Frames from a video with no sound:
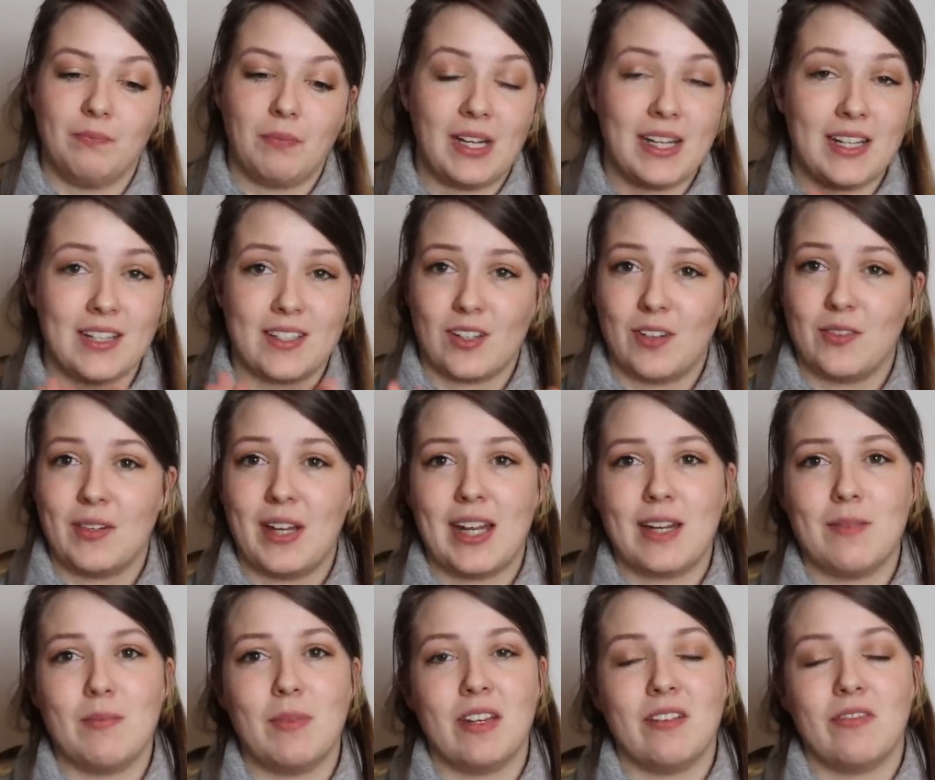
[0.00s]
please don't
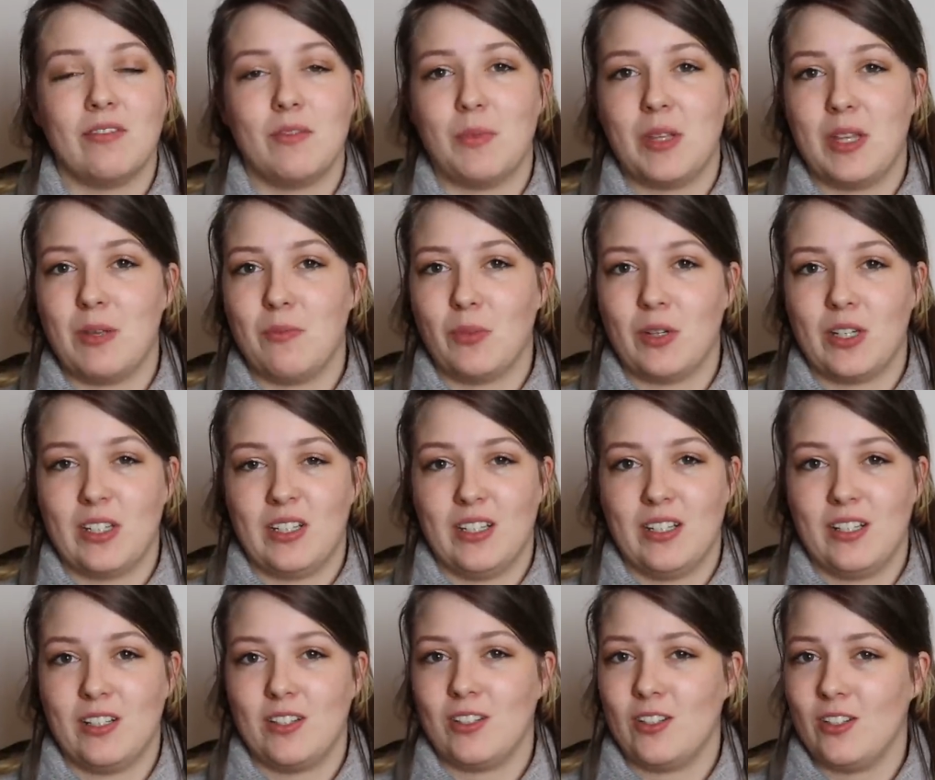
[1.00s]
hate me for being
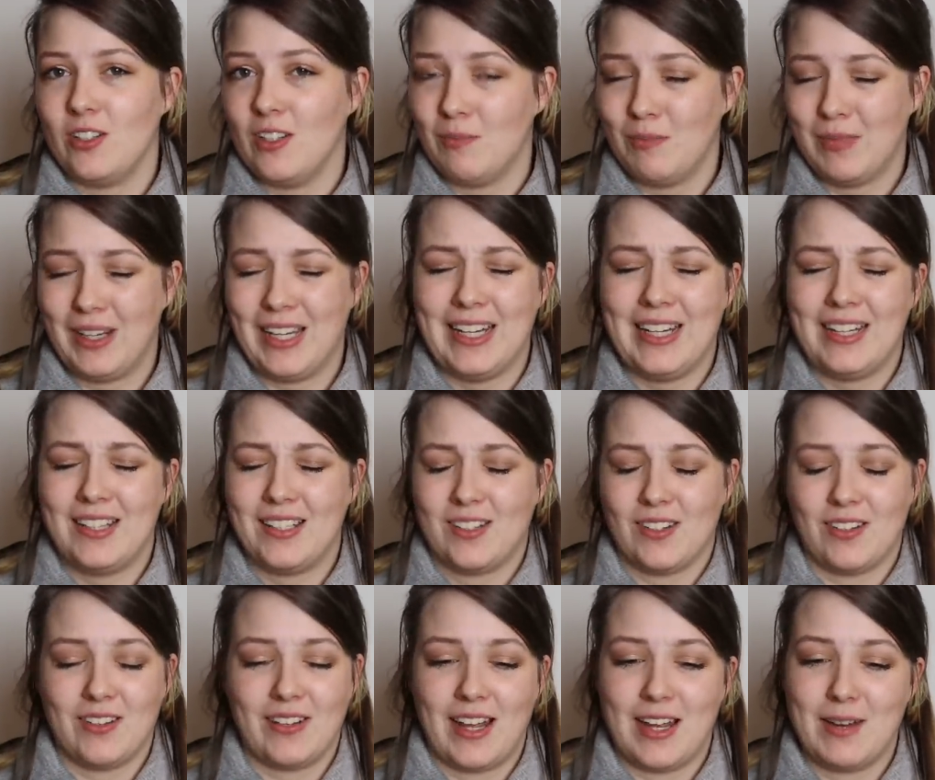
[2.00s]
British. Please
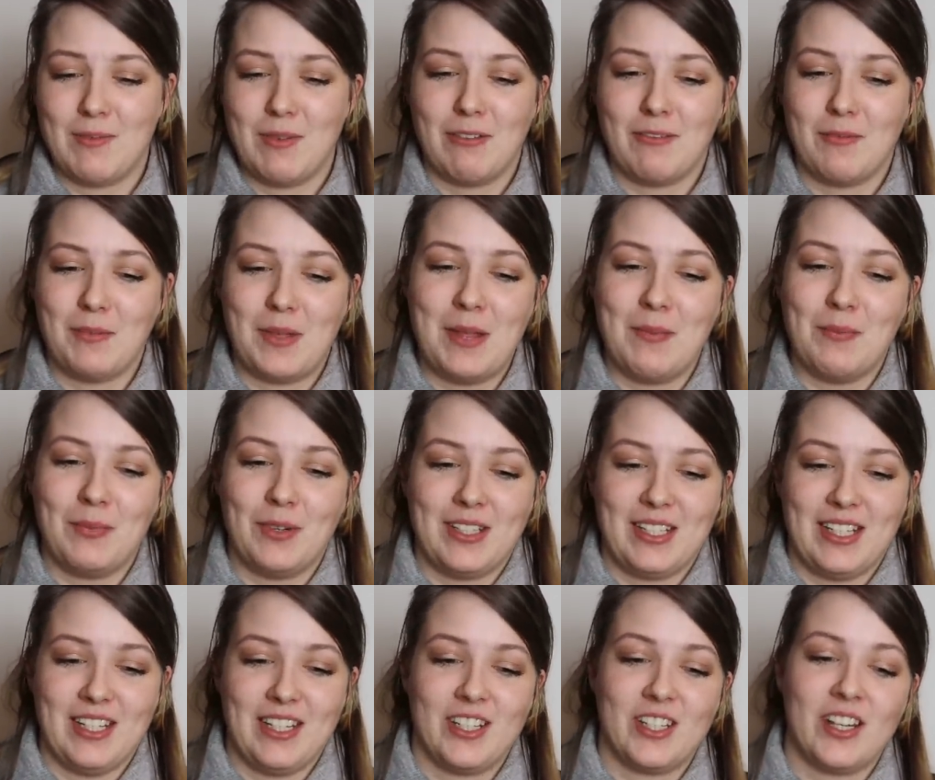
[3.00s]
don't hate me for being
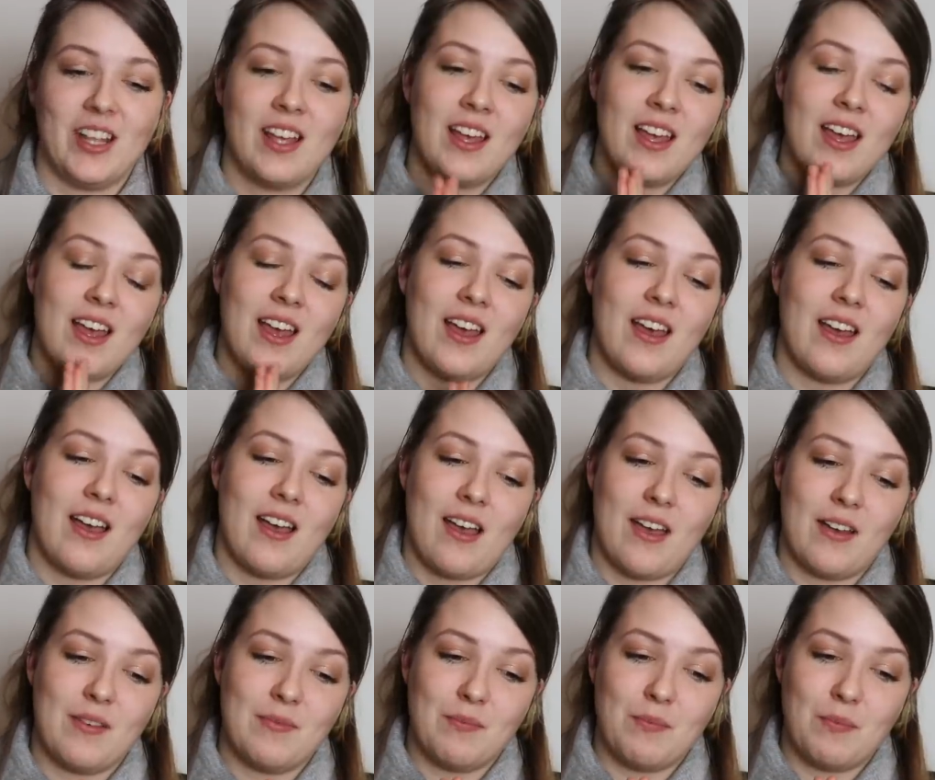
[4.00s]
British.
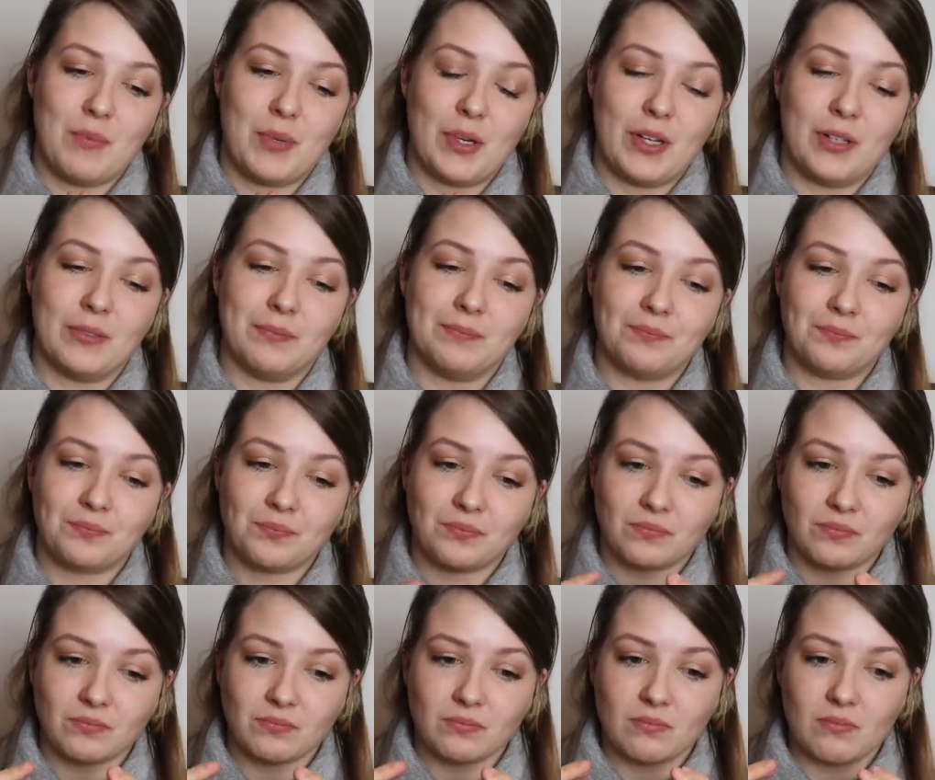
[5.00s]
But
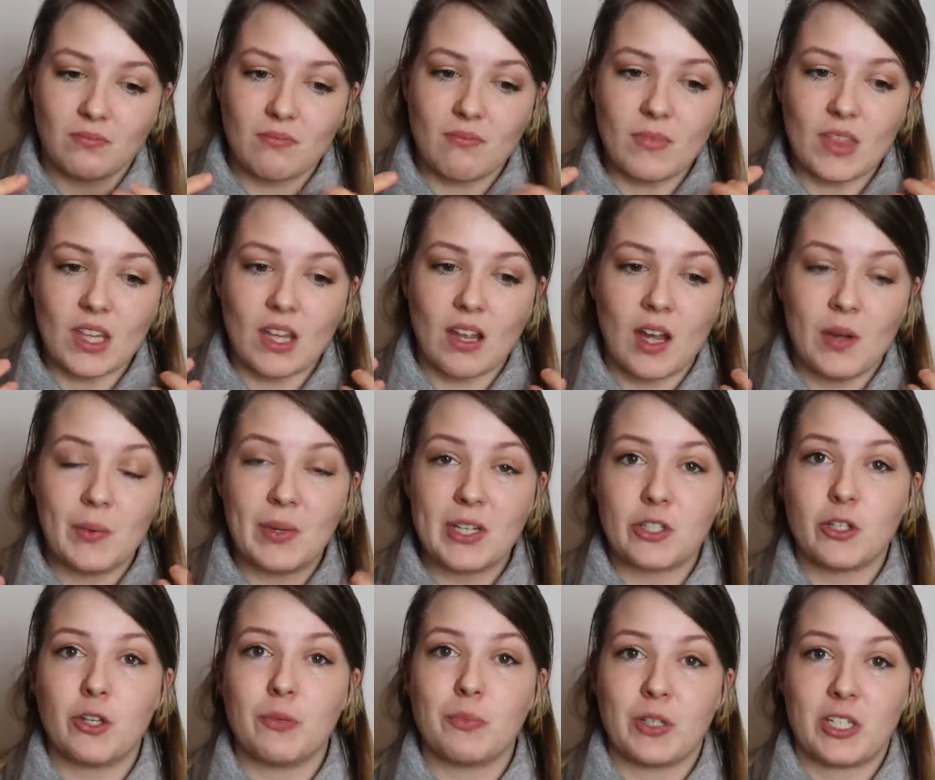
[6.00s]
I
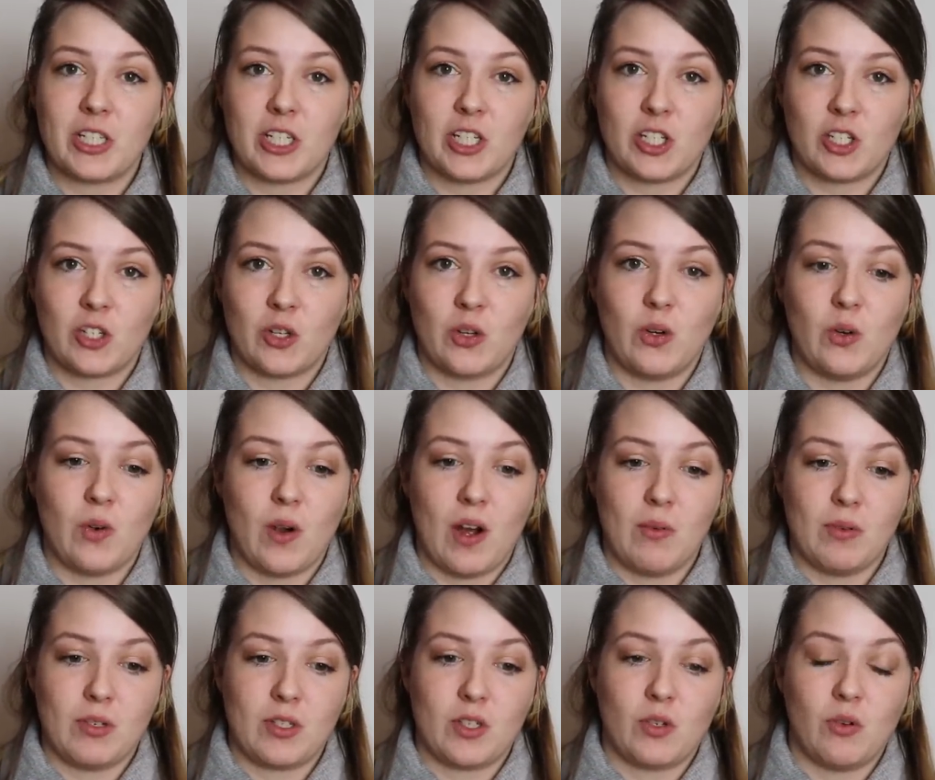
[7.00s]
went to a British school,
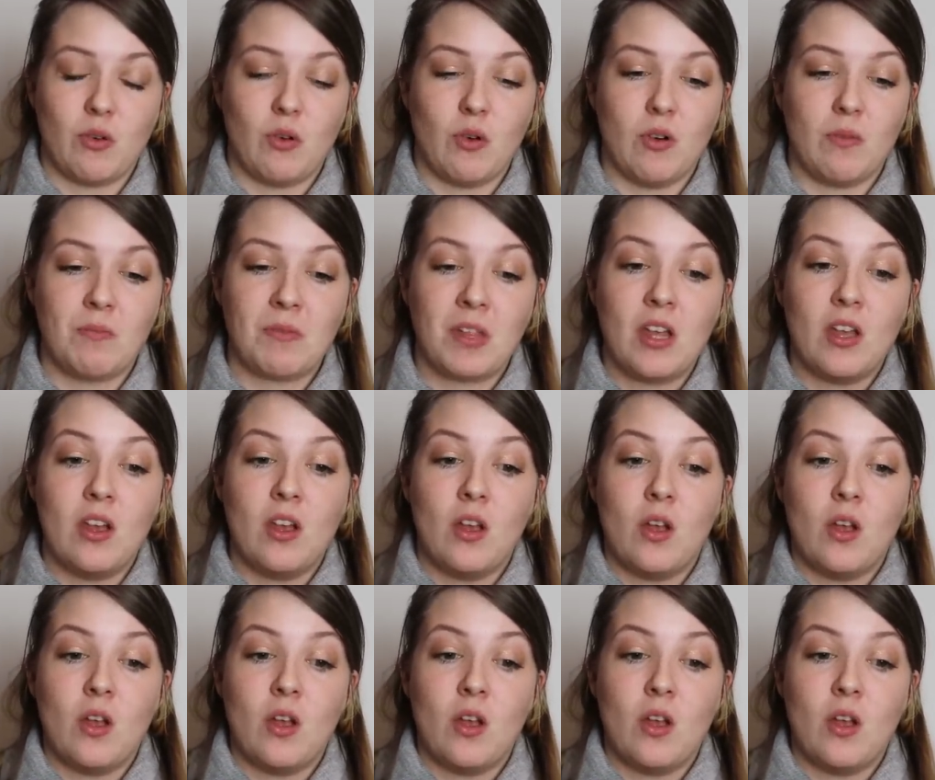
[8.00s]
I was taught